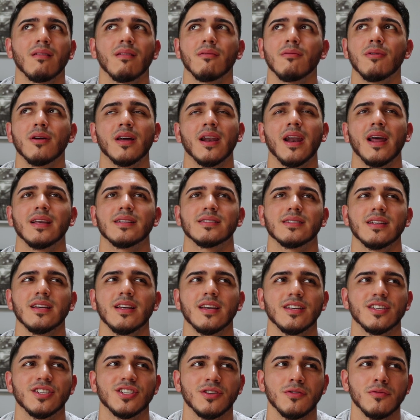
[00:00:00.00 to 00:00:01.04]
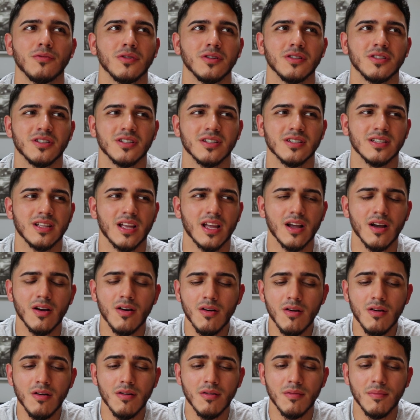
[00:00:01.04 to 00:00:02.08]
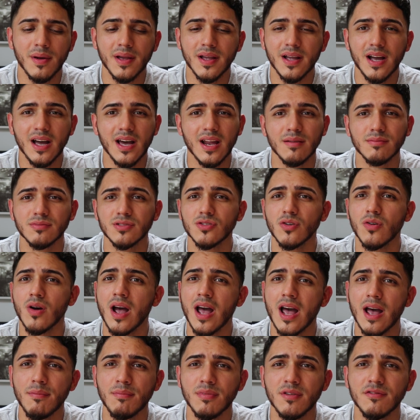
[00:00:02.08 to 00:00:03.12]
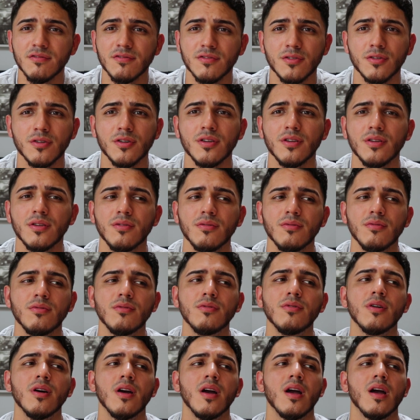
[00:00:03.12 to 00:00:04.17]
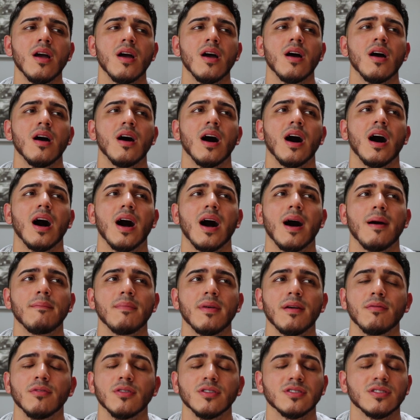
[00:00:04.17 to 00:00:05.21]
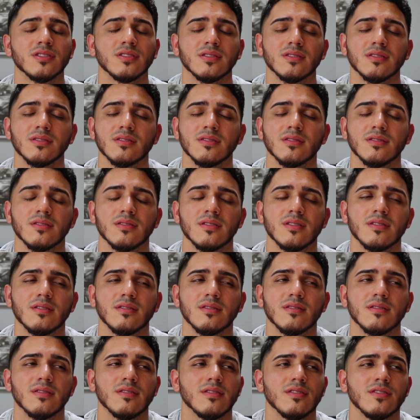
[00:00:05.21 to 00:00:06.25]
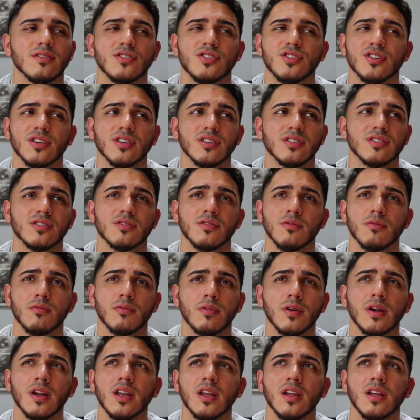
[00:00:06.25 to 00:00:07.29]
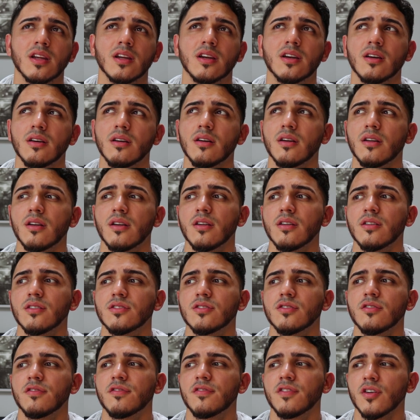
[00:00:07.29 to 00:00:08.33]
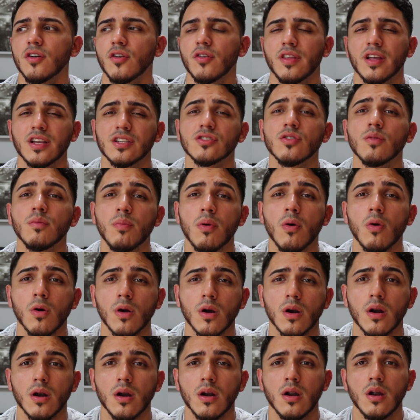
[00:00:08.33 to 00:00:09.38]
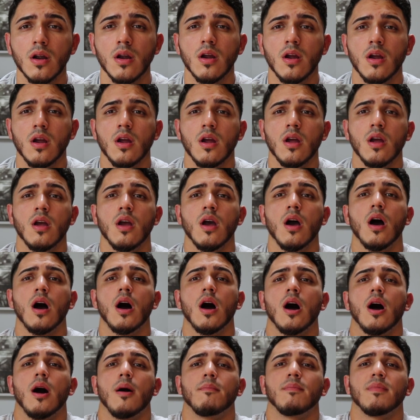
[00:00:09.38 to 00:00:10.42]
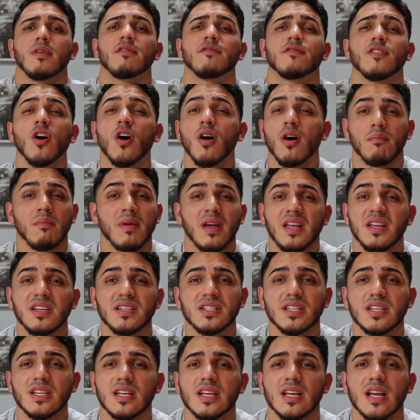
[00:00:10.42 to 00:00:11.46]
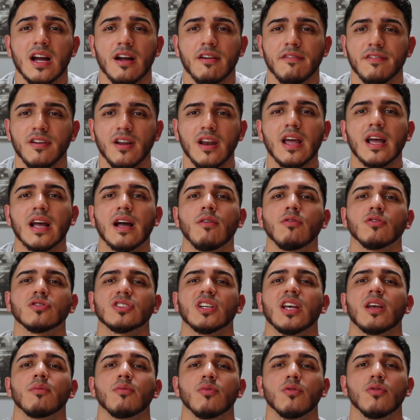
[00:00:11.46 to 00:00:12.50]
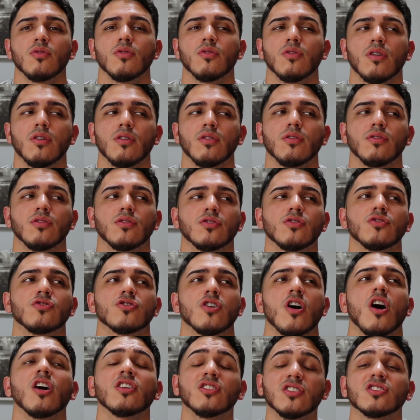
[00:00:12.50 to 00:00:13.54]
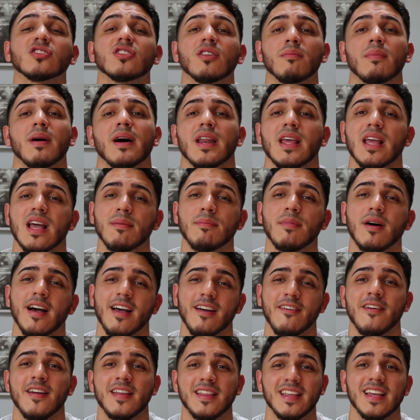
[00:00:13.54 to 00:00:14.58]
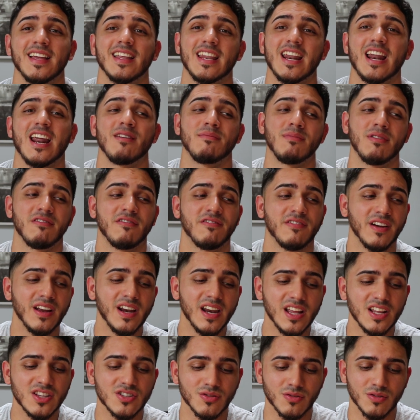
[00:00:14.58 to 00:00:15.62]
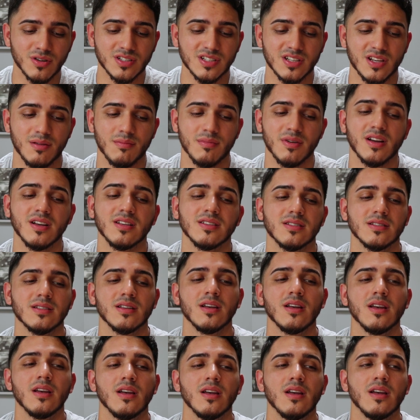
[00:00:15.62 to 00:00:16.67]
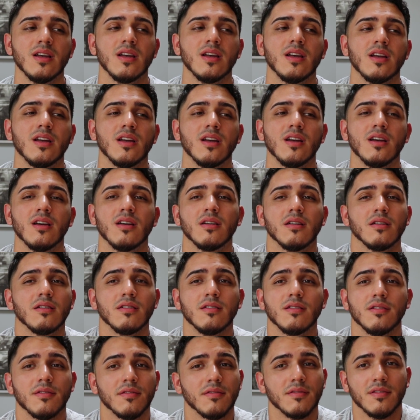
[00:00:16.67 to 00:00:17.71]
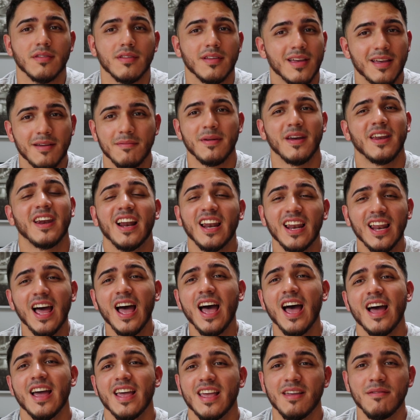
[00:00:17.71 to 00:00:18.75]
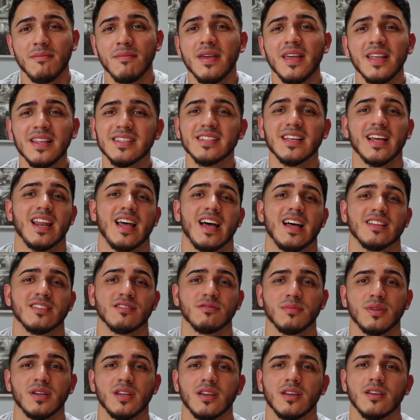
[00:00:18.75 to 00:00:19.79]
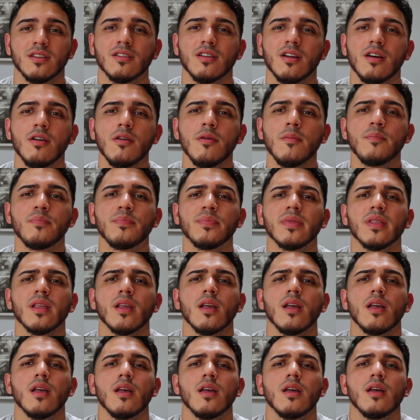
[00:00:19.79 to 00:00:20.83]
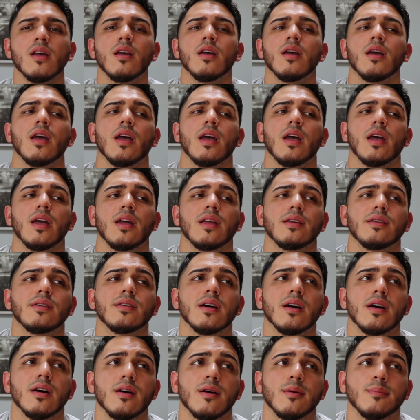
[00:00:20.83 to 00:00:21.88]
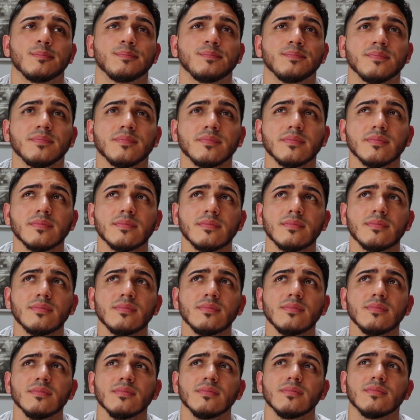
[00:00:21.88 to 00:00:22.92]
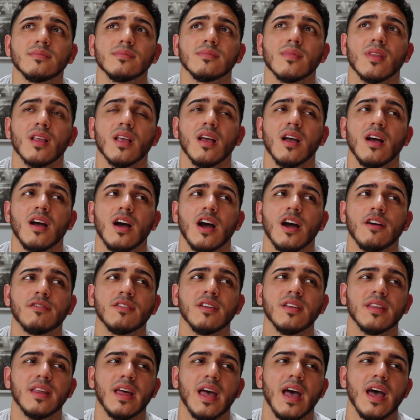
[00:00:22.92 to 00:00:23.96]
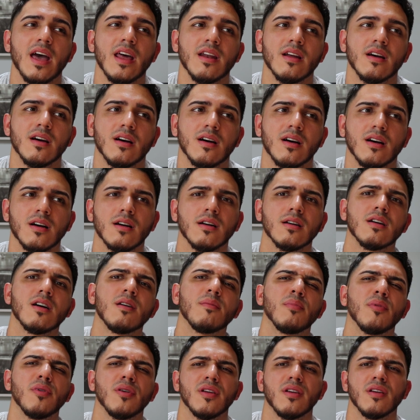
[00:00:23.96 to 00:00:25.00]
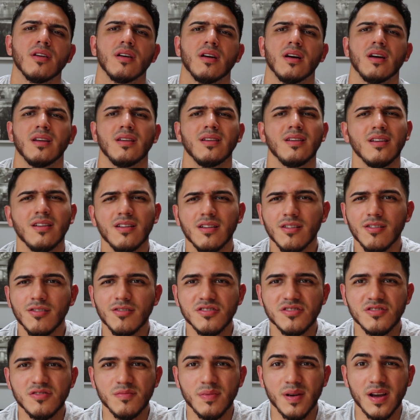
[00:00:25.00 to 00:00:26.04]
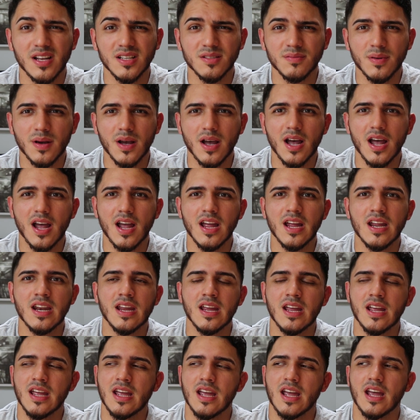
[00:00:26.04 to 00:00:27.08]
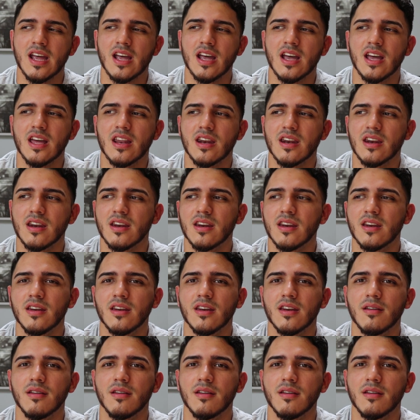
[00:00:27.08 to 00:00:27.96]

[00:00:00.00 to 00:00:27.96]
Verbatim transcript: what can I say? She was just like, "Oh my God, I'm so happy for you." Um, it was just really good to feel that support. Um, it felt amazing. I felt like I was able to talk to somebody about everything that I've been feeling towards him because he meant a lot. He means a lot to me, you know. And um, after that, uh, a couple a year or two passed by, and